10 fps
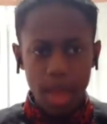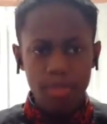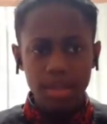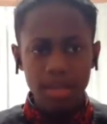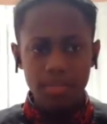
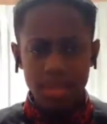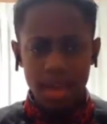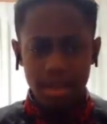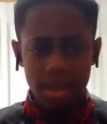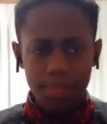I believe
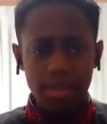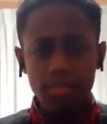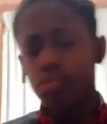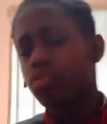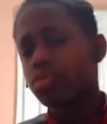that in
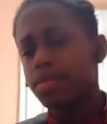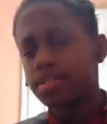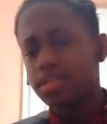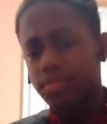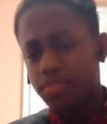the 4th
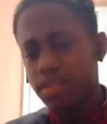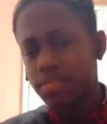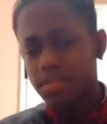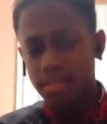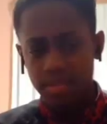dimension, the
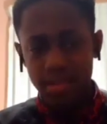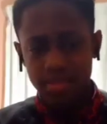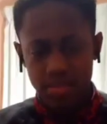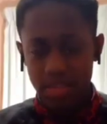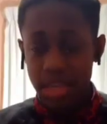5th, and
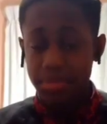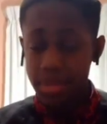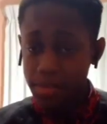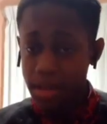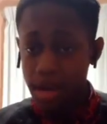6th, and
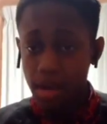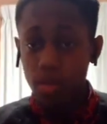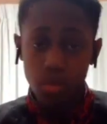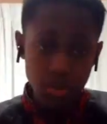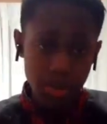7th, and beyond
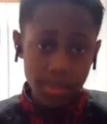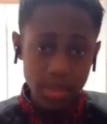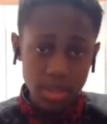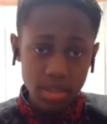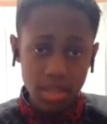all those
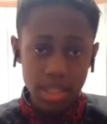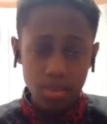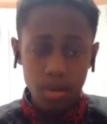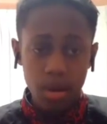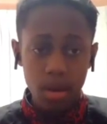dimensions,
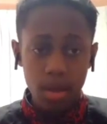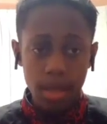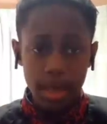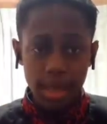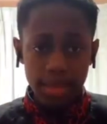that's where
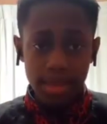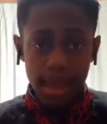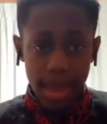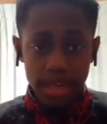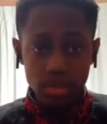
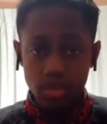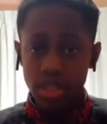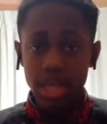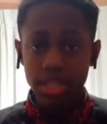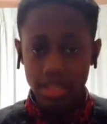the angels,
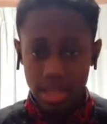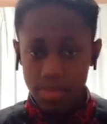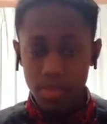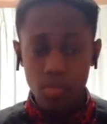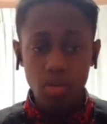as I
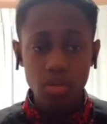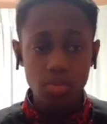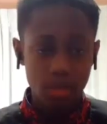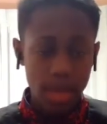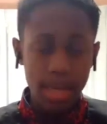said before,
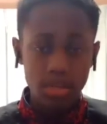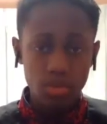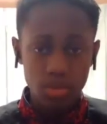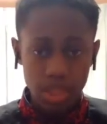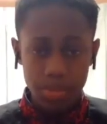that's where the
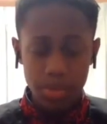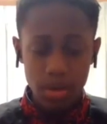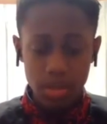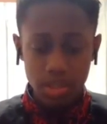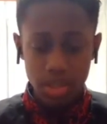angels are
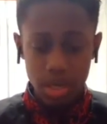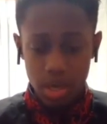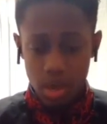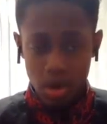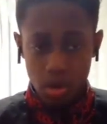spirits,
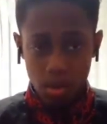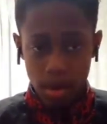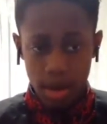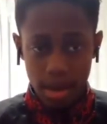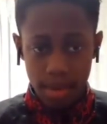
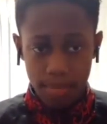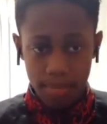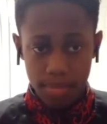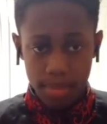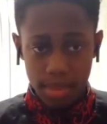where
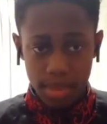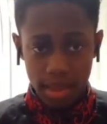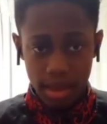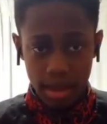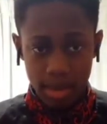
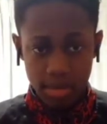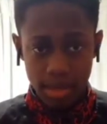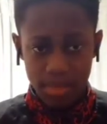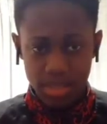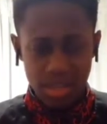the
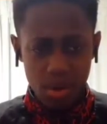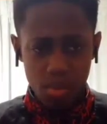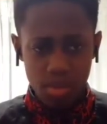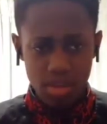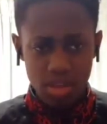demons and
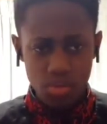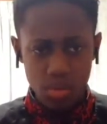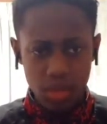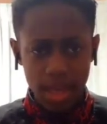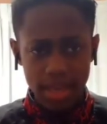all, that's
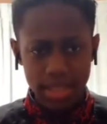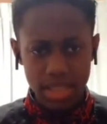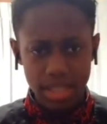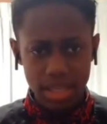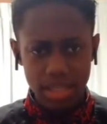where they
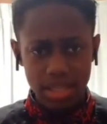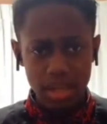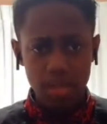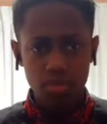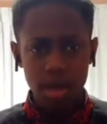exist.
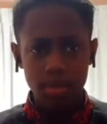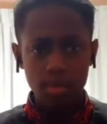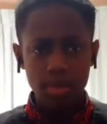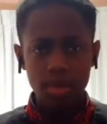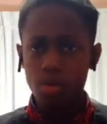That's why
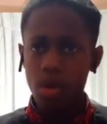when